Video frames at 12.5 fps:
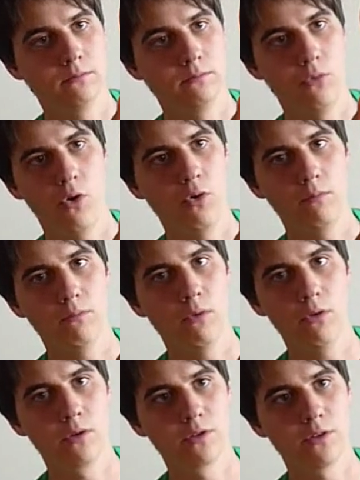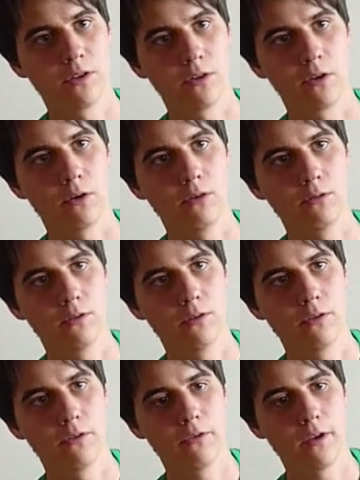More orange than gold or
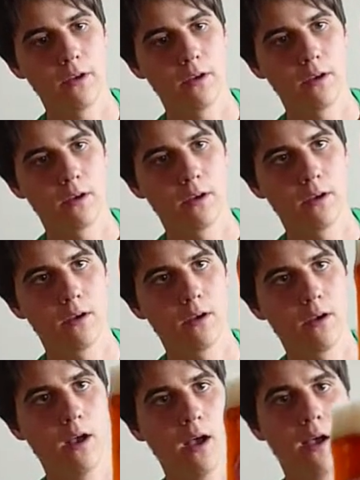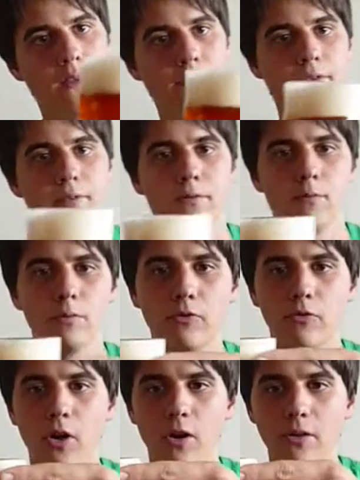anything. And
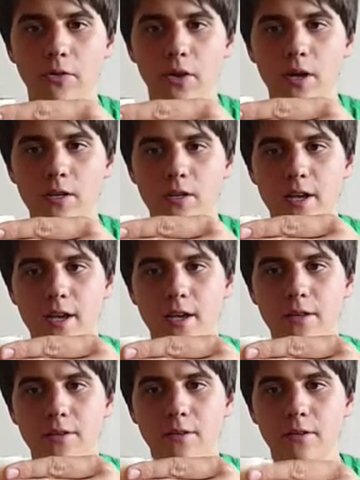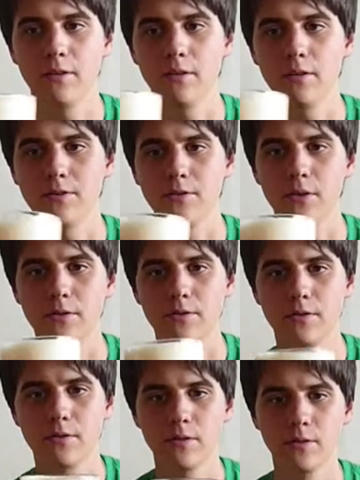we've got a nice head. That's not,
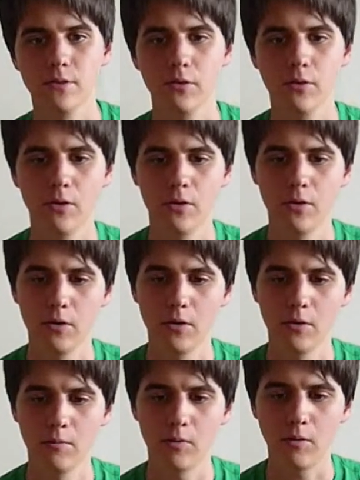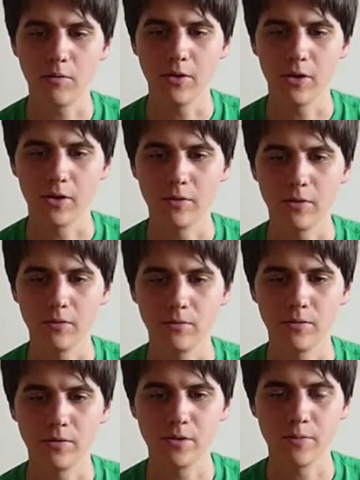you know, probably not going to
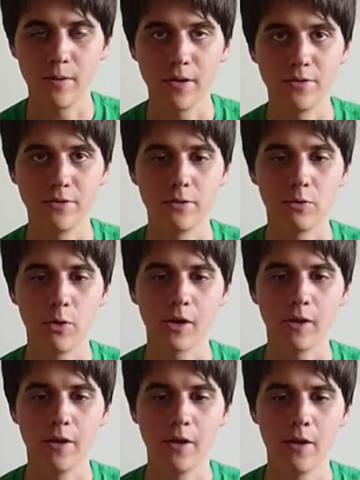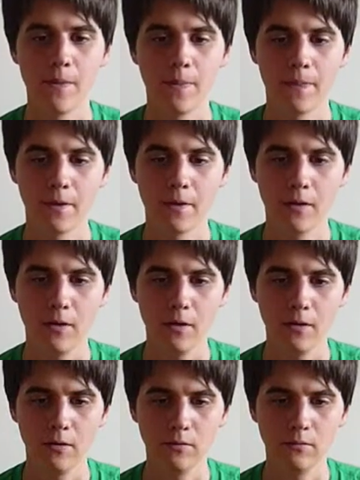dissipate too quickly.
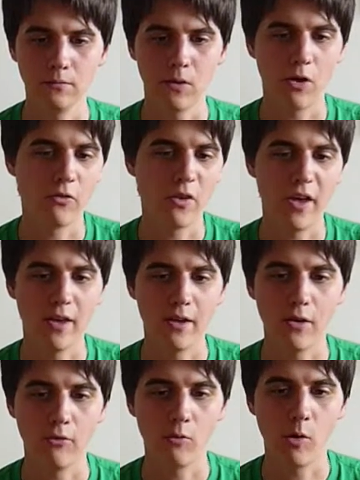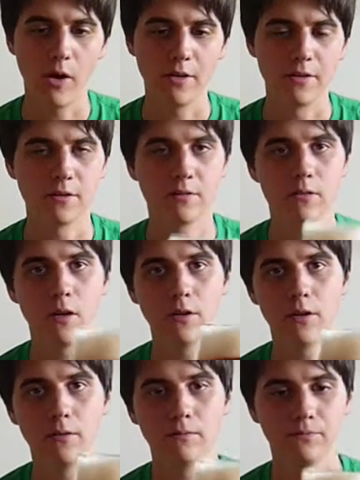Off head, off white
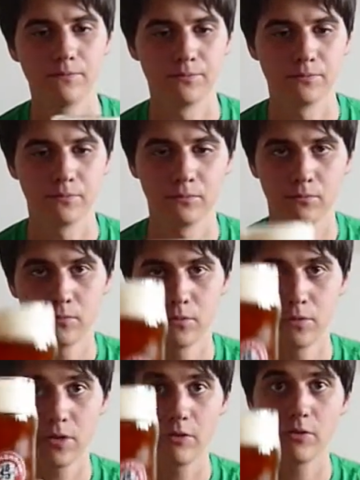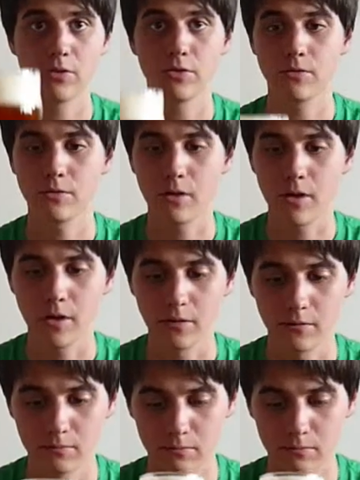colour. Let's give it a try.